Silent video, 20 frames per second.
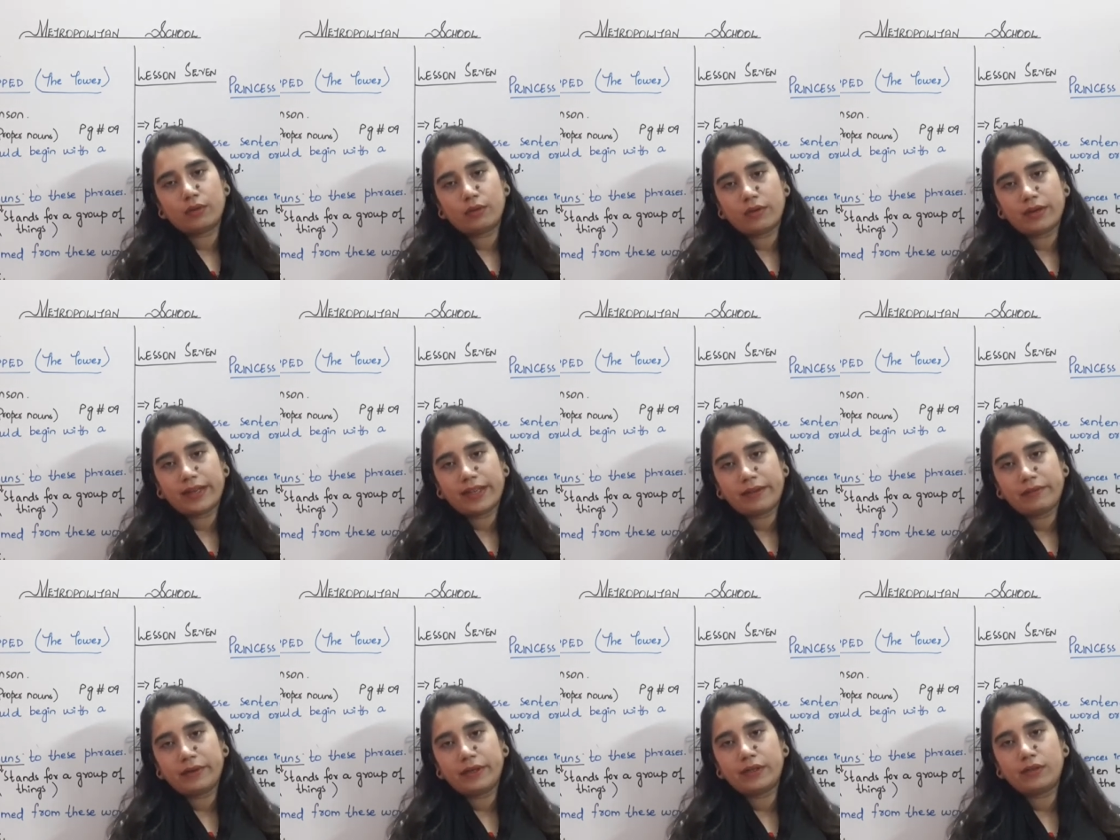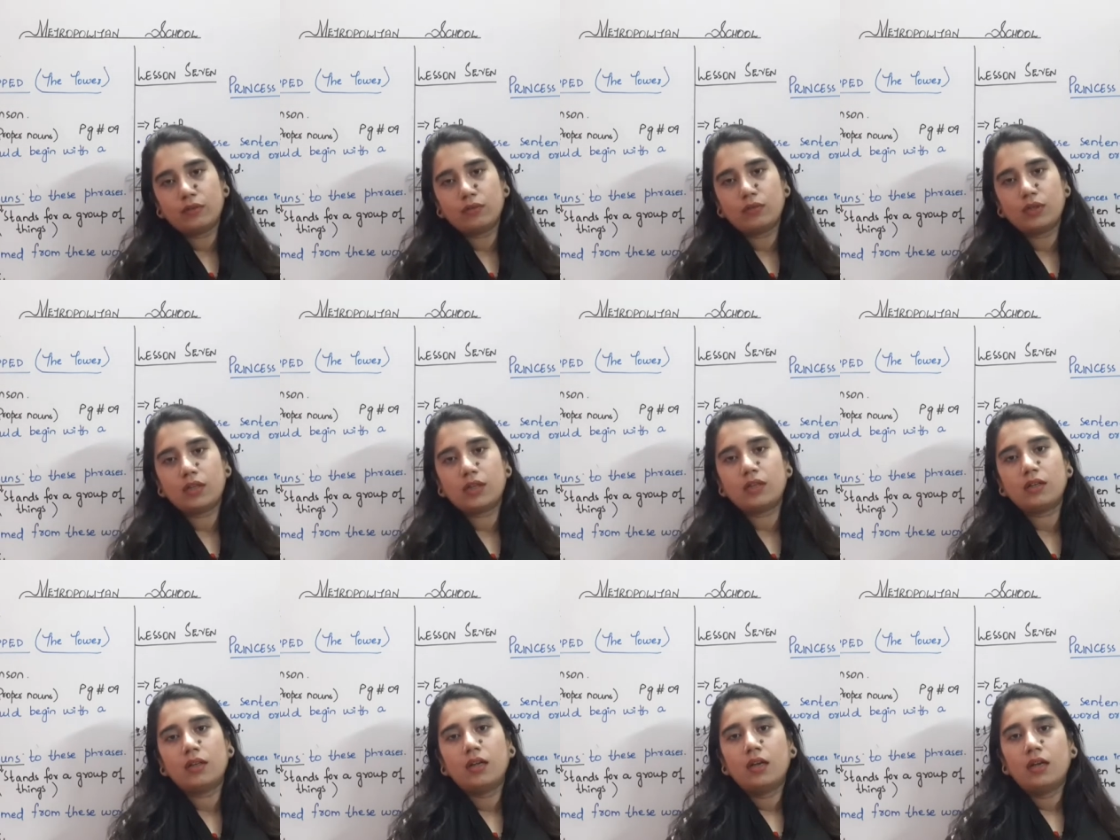took David to
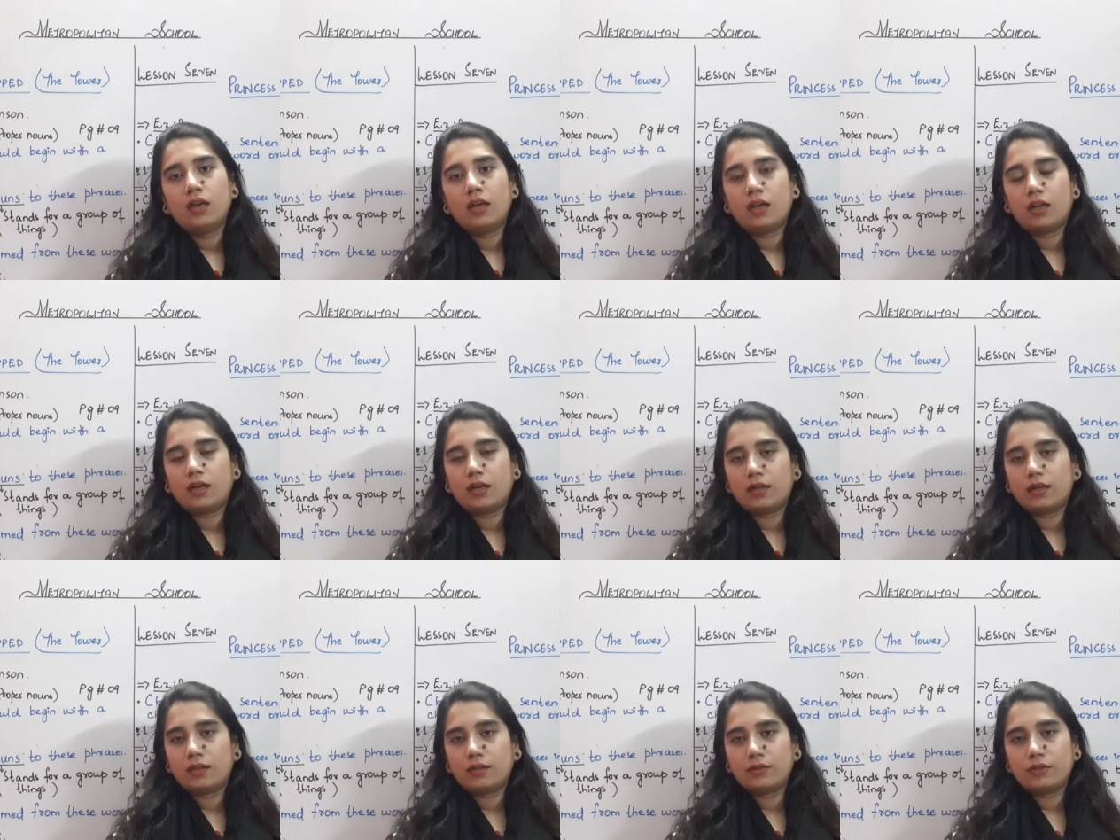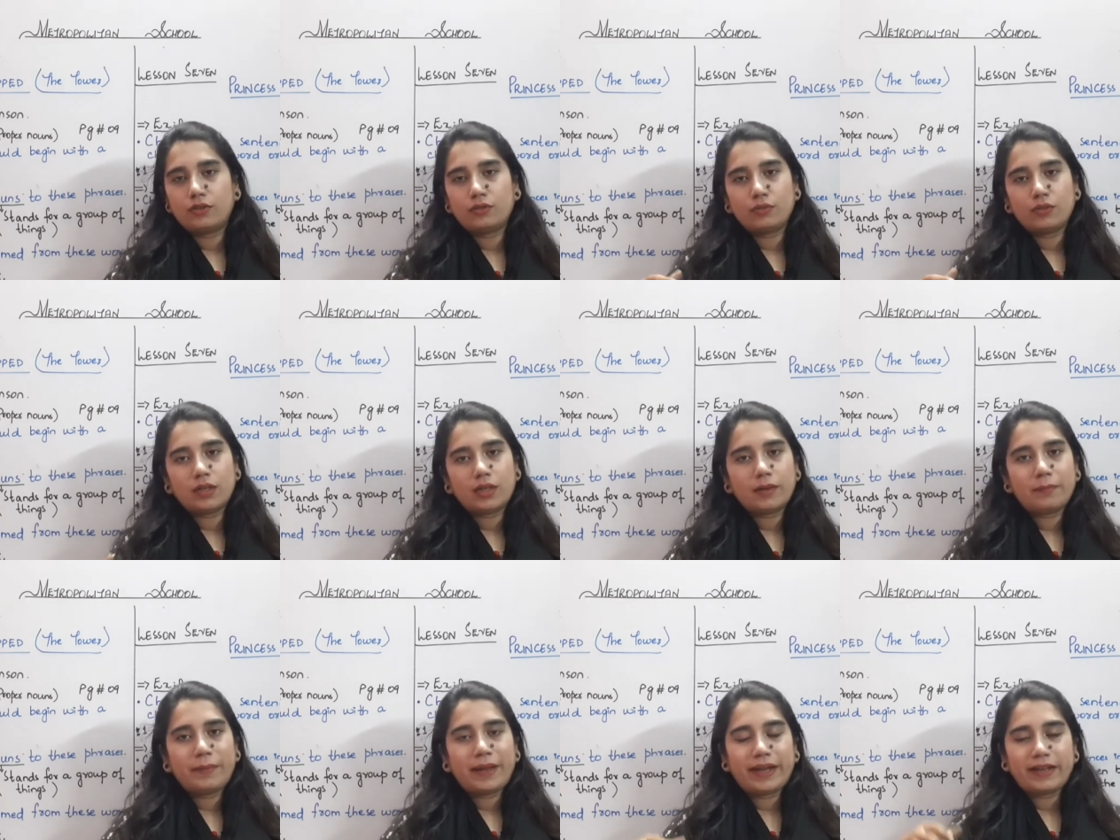
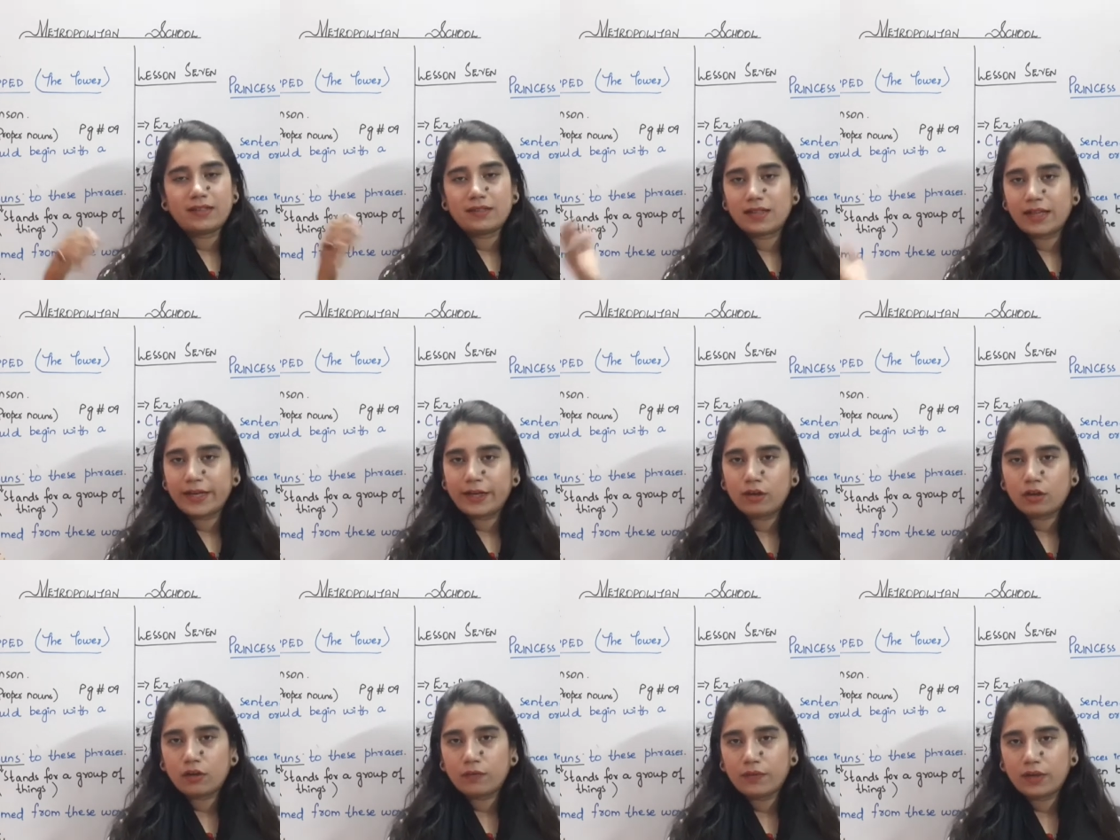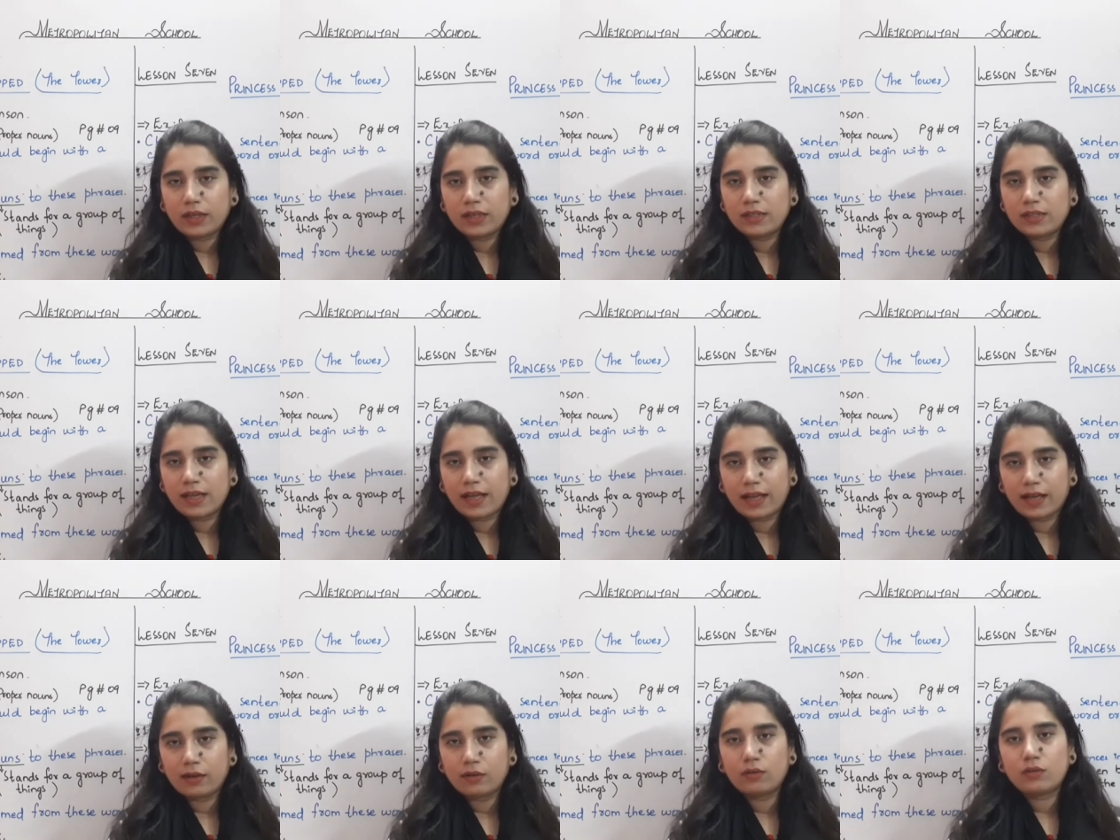the backside of his
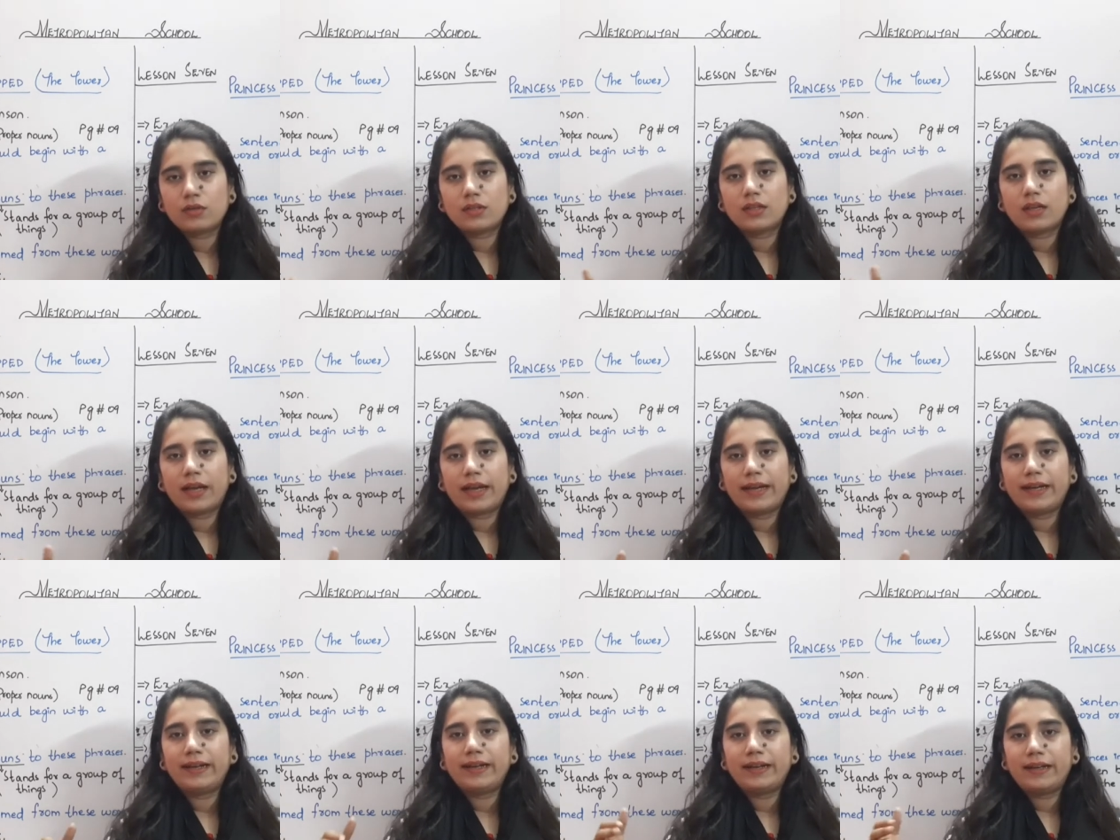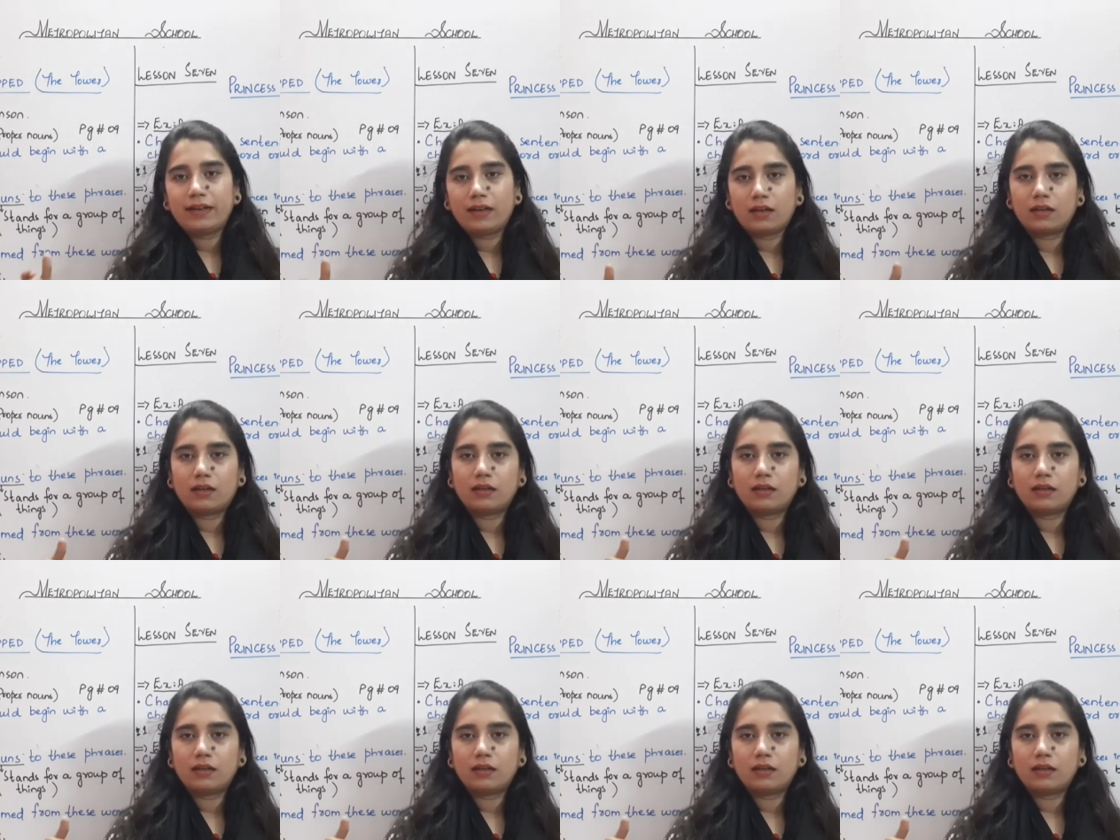house and